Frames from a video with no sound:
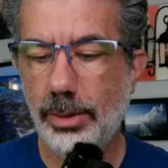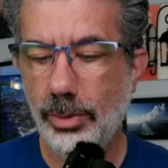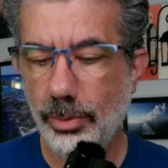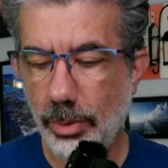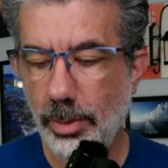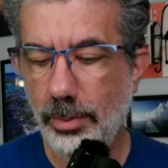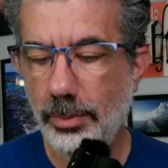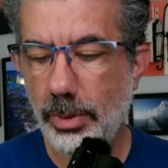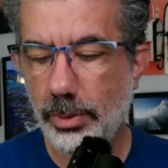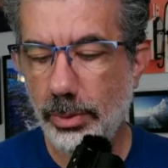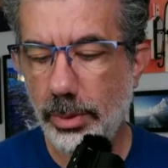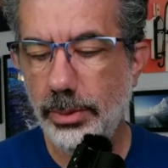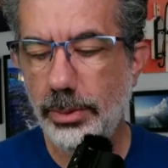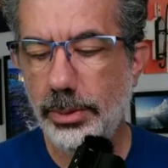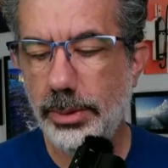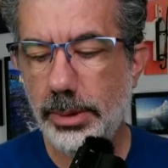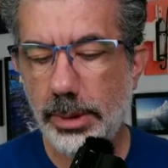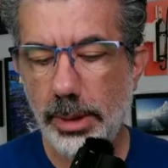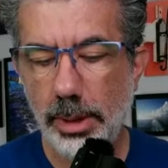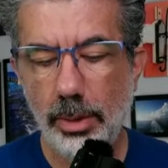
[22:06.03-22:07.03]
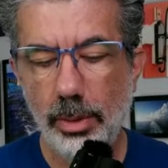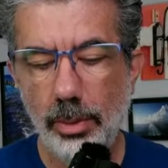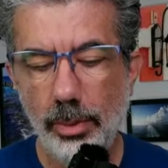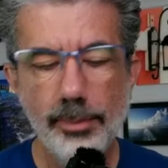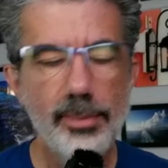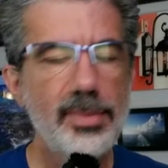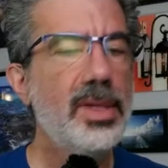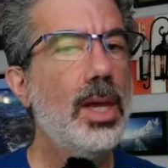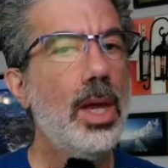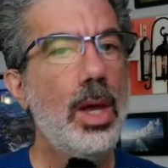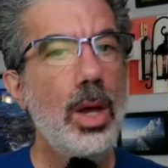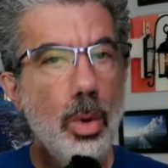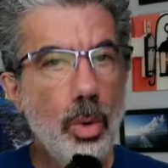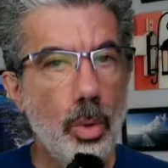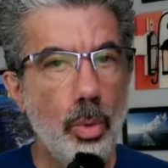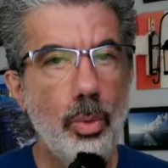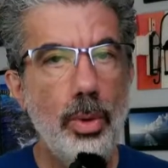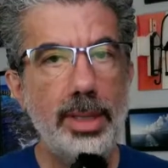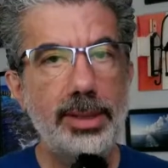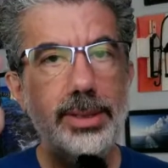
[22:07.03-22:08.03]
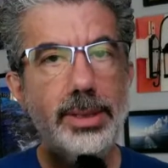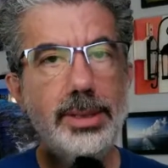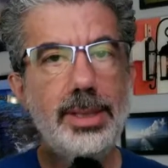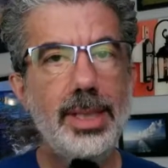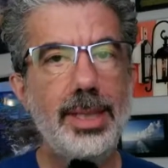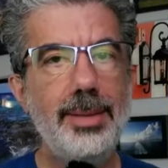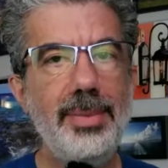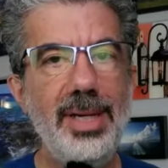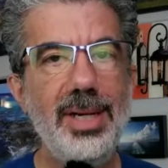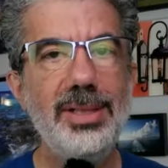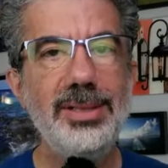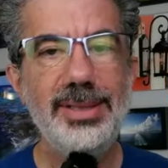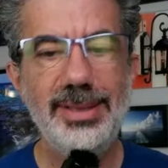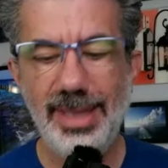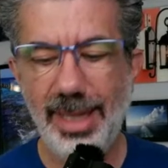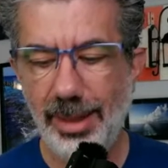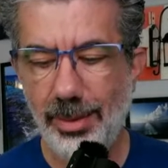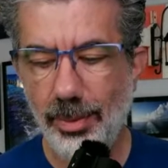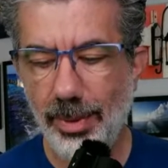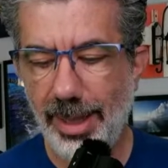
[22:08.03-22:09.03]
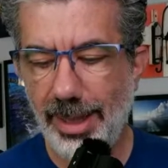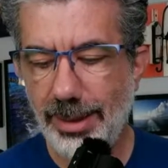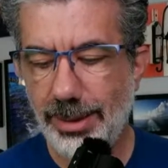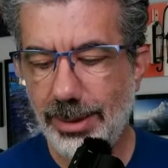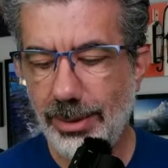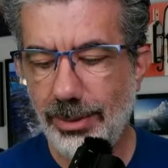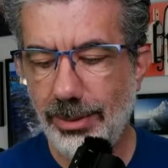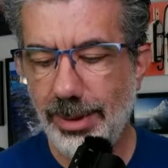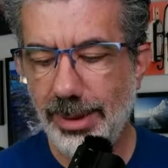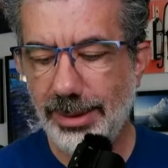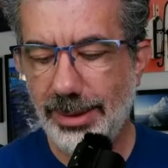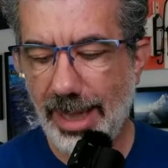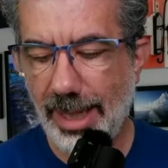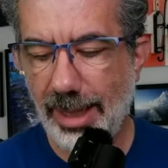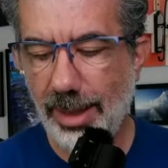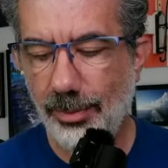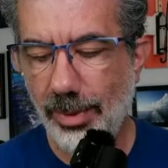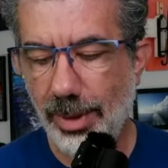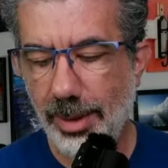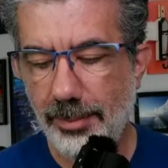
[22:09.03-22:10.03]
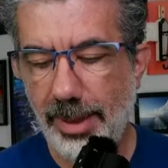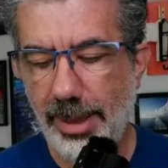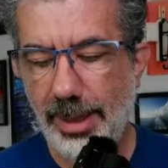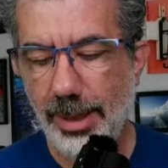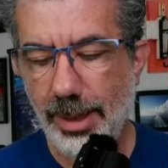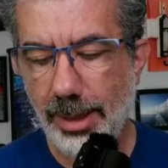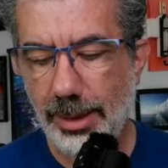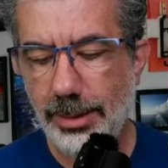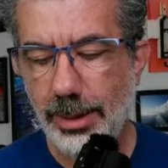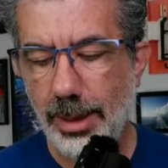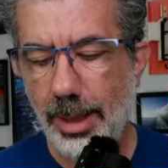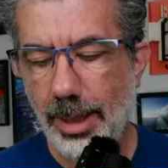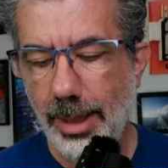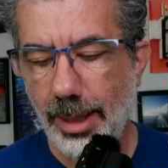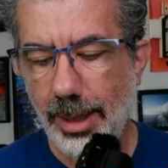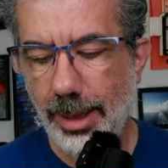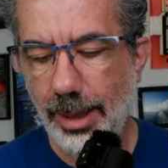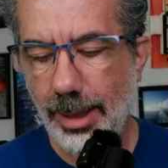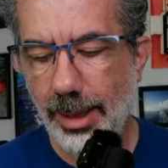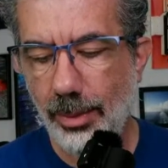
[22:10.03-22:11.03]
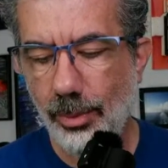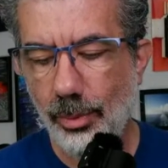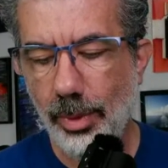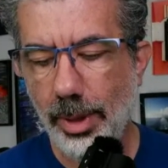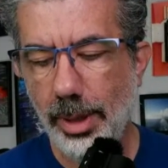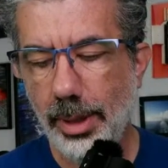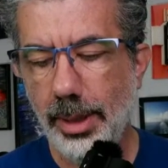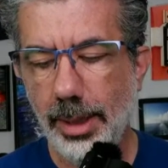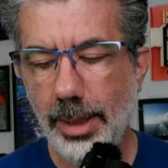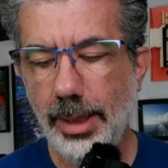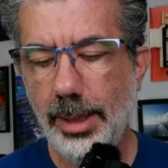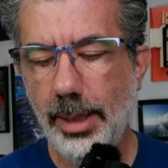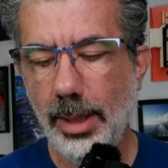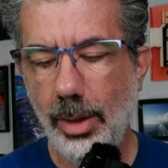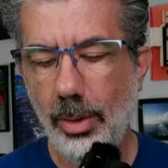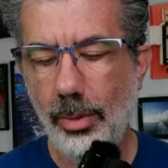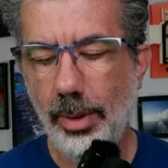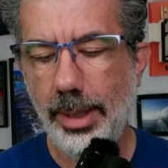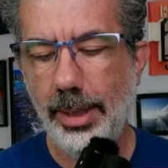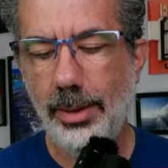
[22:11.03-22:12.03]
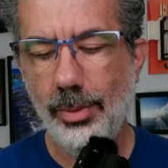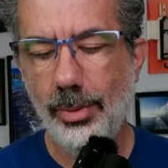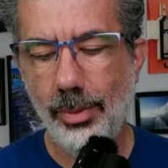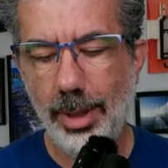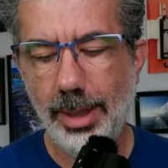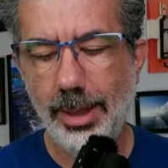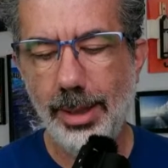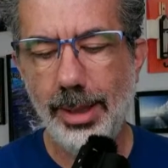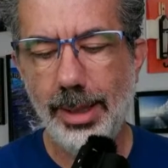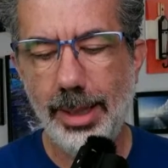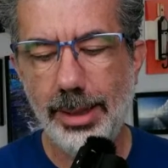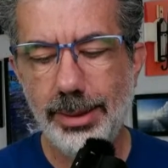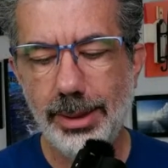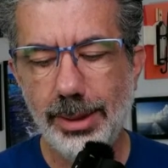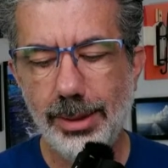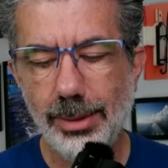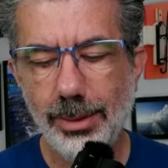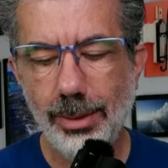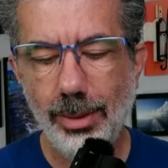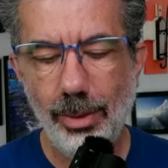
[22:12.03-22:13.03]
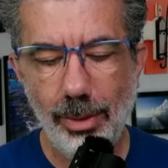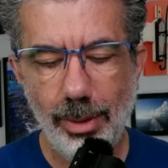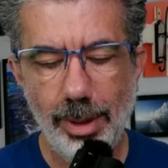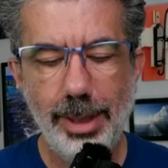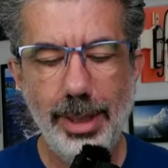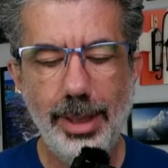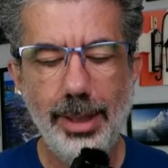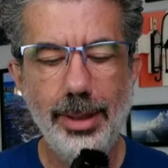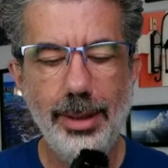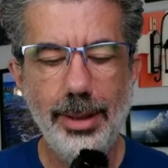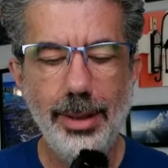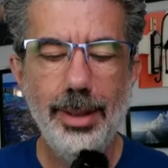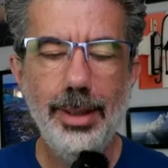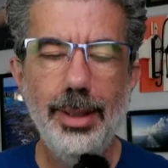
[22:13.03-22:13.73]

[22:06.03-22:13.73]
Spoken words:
group cruise too, which is going to be our segue to the second one, because we're going to go in chronological order.